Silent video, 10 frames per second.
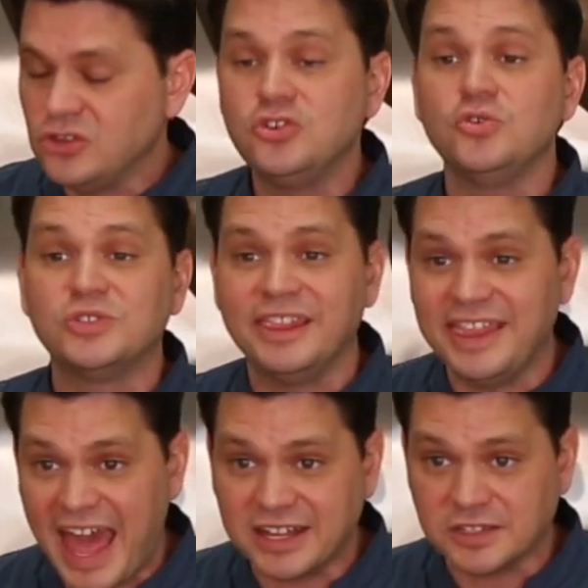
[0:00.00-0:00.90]
and use
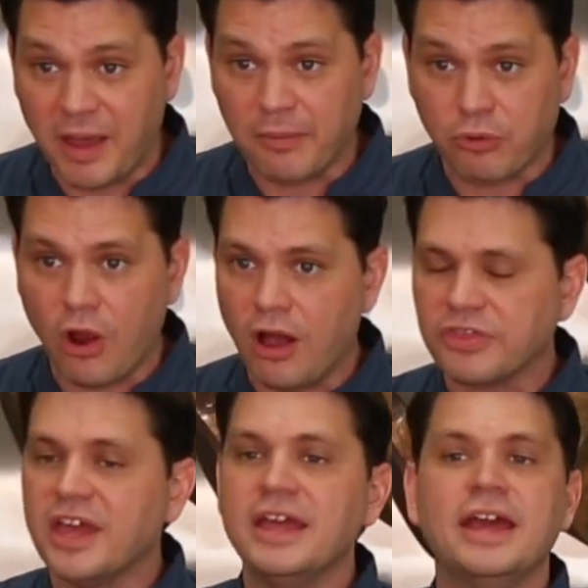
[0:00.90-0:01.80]
that as my
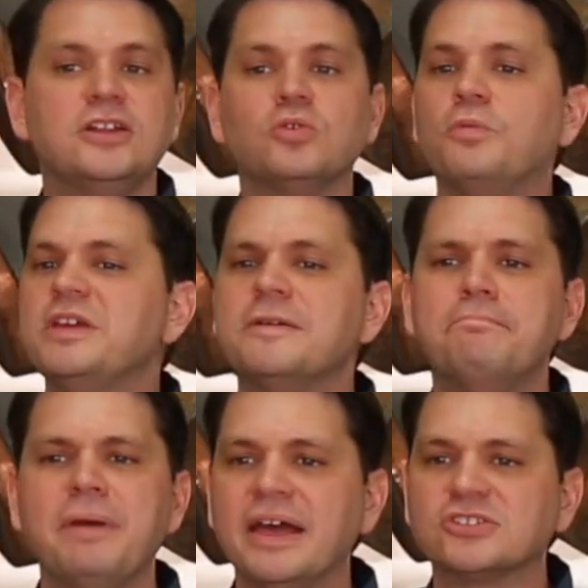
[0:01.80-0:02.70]
broth, and it'll be the
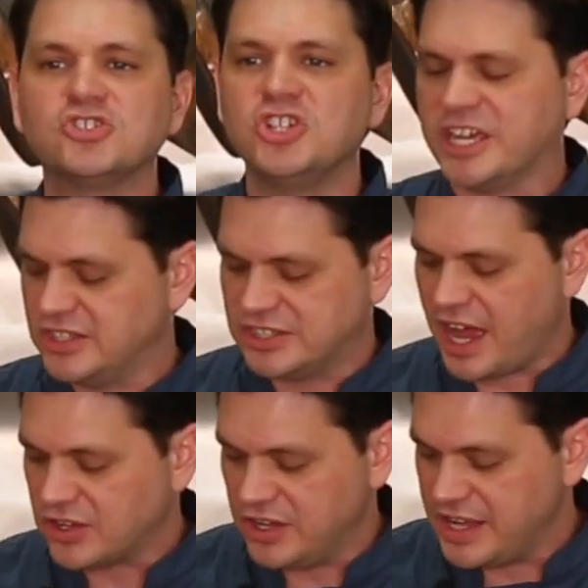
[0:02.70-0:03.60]
best chicken
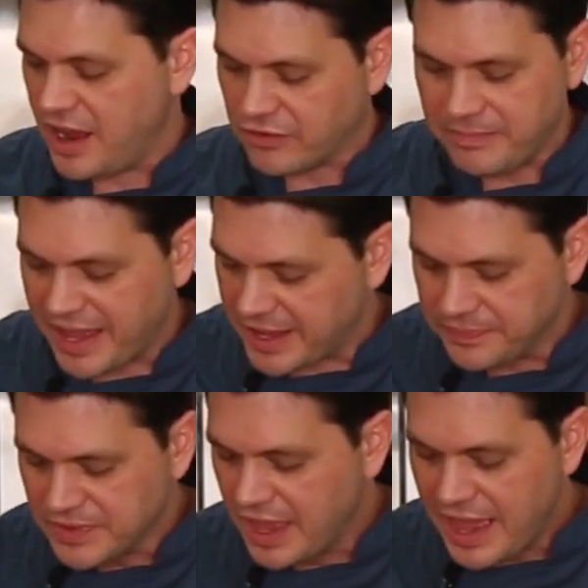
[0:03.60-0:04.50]
stock you can ever make it.
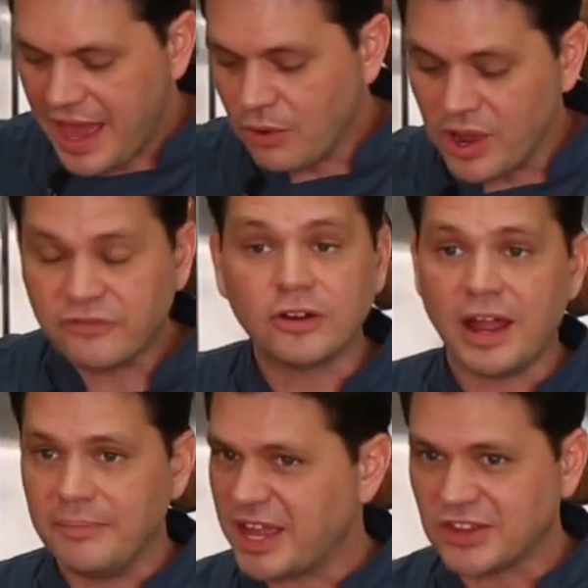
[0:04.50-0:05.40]
However,
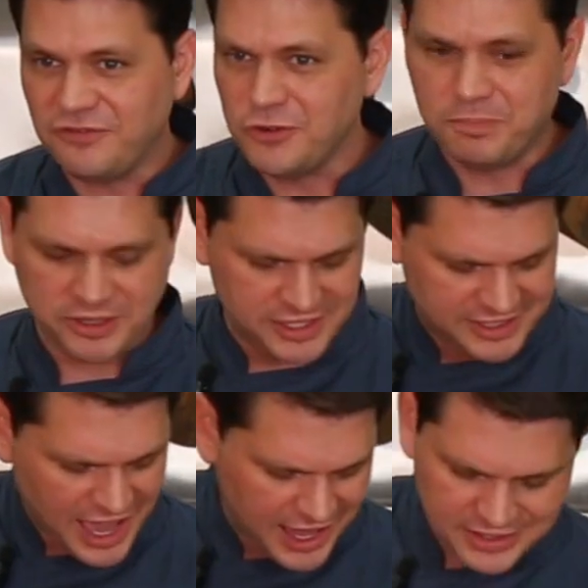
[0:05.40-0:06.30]
I'm not the food
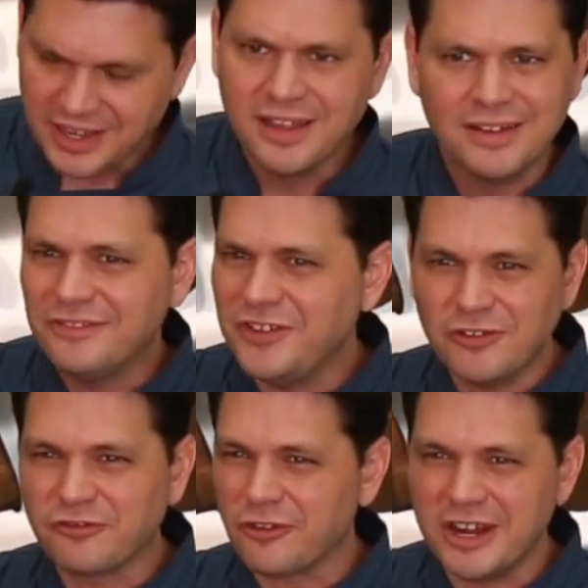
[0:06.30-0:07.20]
police, guys.
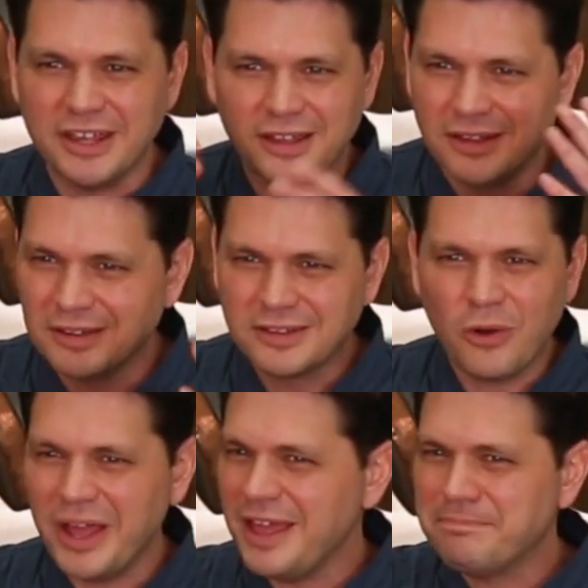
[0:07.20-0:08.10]
Feel free.
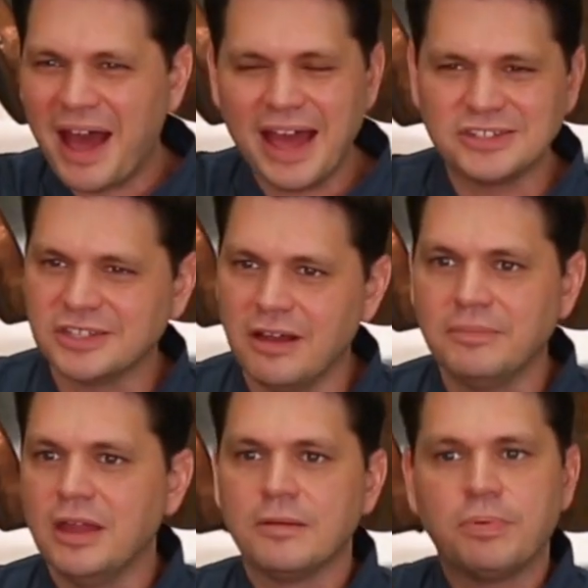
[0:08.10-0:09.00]
Go ahead, buy
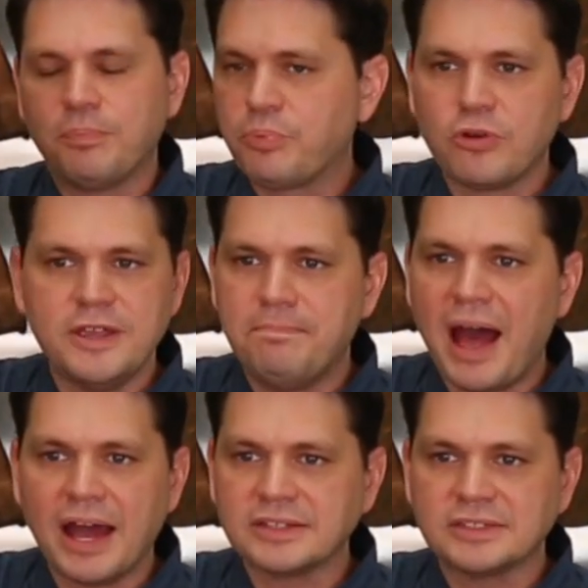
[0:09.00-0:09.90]
some
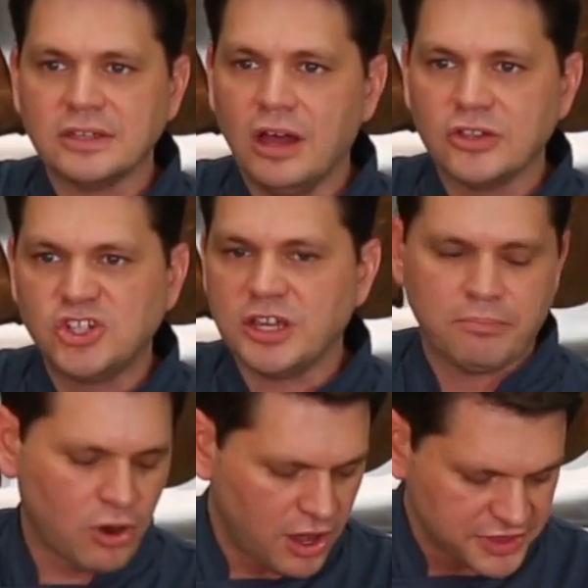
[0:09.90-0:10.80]
pre-boxed
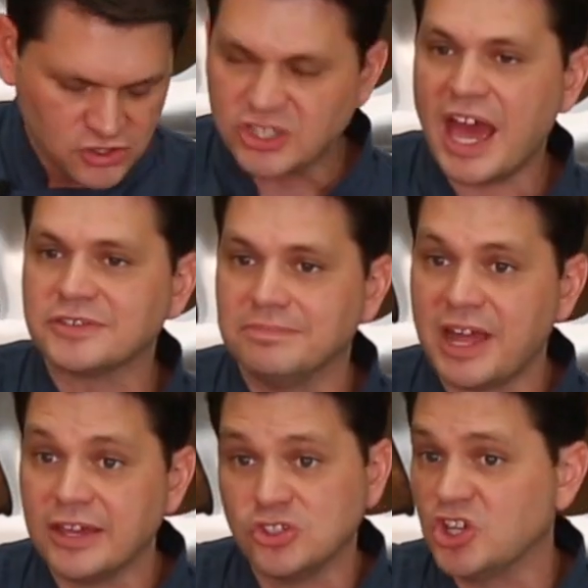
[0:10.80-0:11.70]
chicken broth and just have some
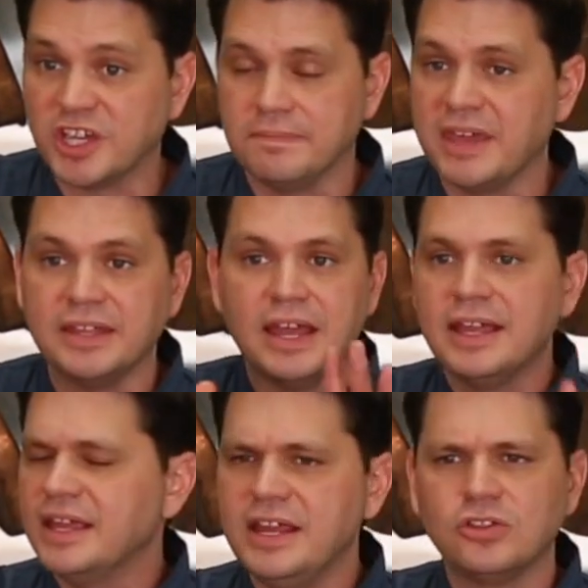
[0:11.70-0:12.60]
diced chicken meat.
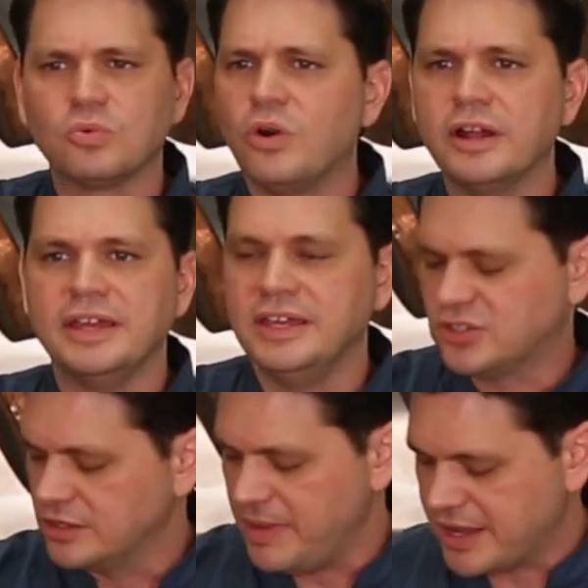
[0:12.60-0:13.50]
Either one
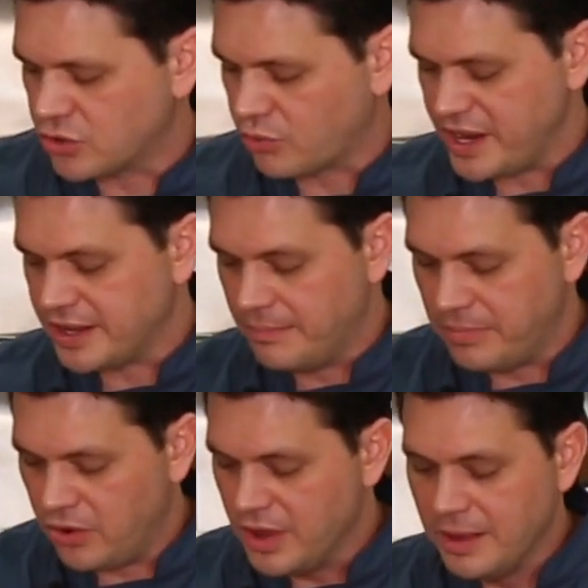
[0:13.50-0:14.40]
is going to make a great
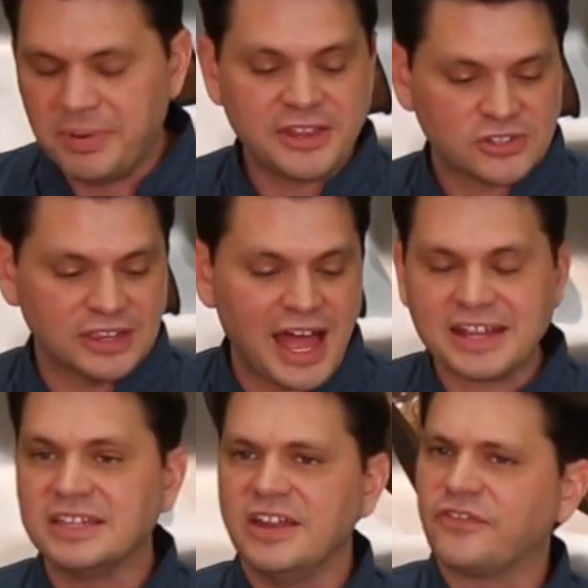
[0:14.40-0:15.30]
gumbo. But there's a
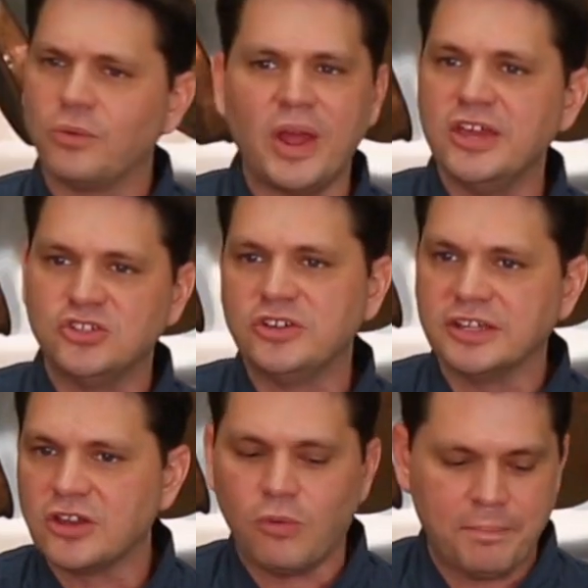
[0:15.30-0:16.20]
lot of different ways you
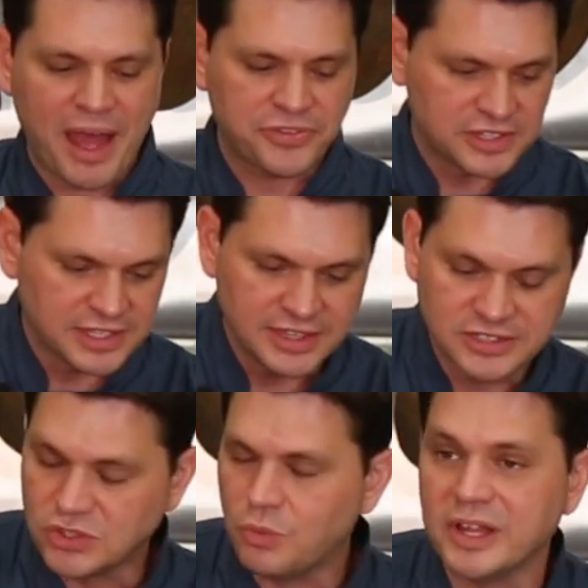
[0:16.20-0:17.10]
can go about this, and
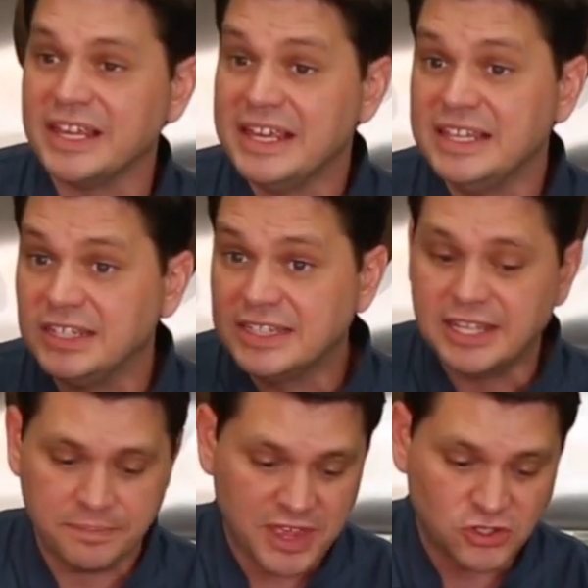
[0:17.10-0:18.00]
this is one easy
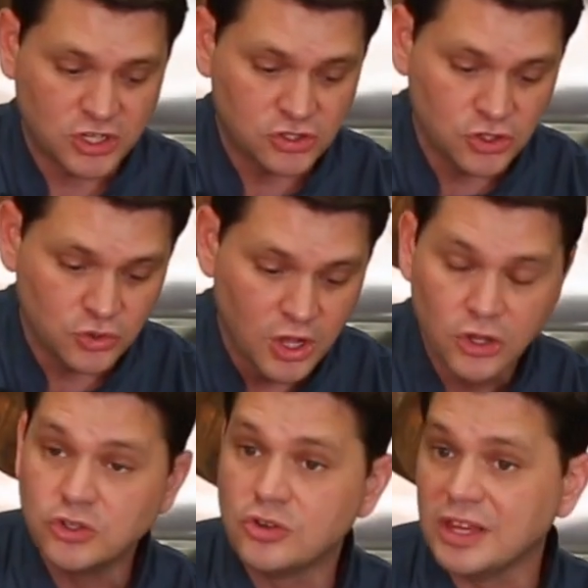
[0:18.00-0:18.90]
tip that you could do
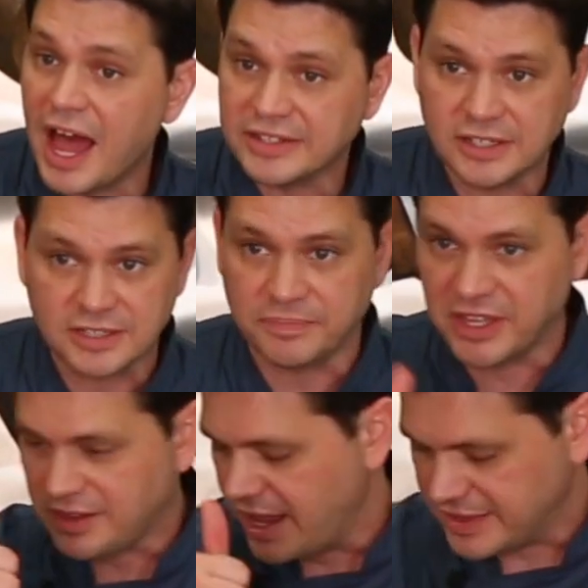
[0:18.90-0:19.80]
utilizing
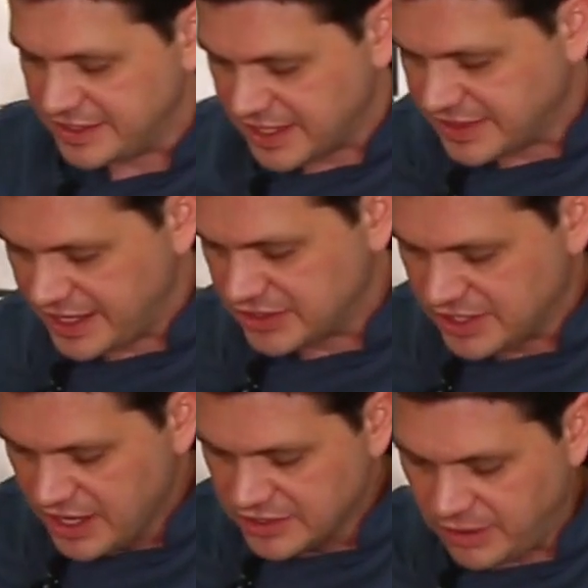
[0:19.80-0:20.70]
something like this. I think
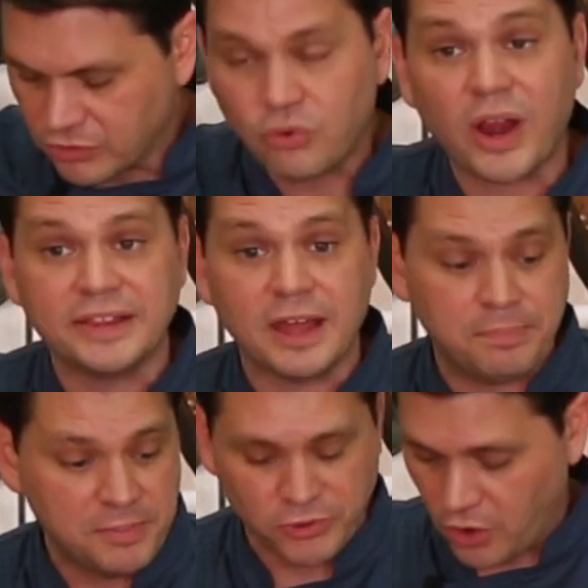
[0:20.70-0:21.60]
it's something great
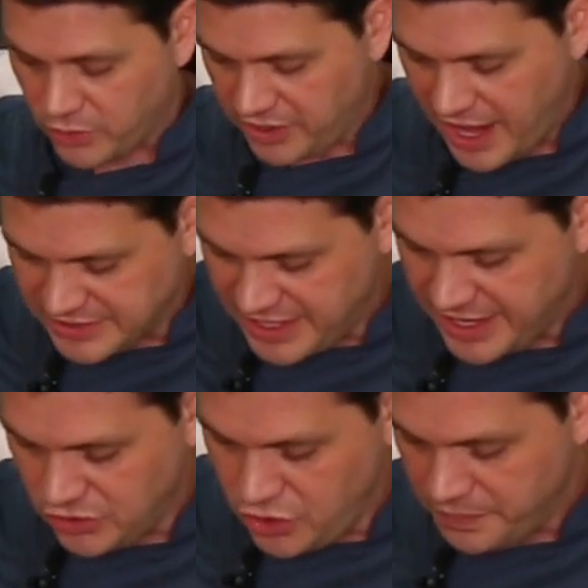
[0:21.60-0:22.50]
that people don't realize they
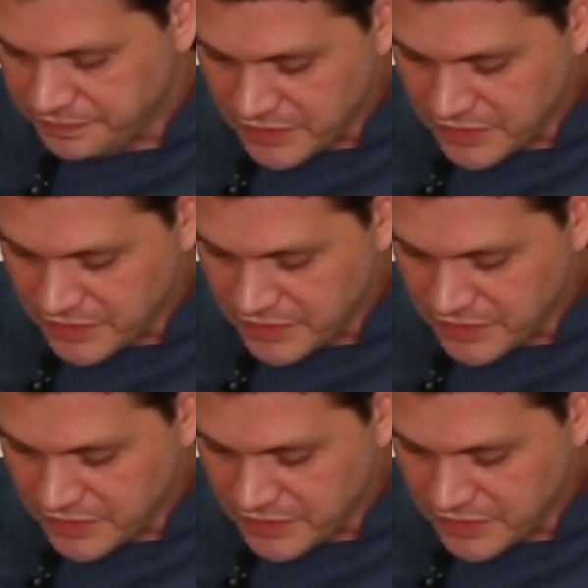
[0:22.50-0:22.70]
can do.